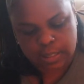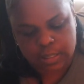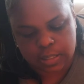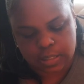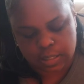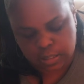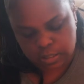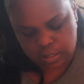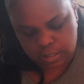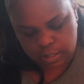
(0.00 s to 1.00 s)
and this
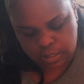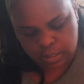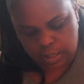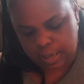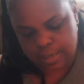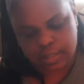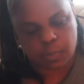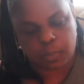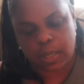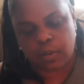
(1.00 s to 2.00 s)
is, again, it's a
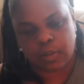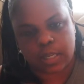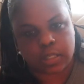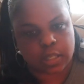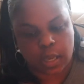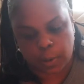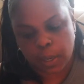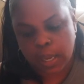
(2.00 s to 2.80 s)
big read, so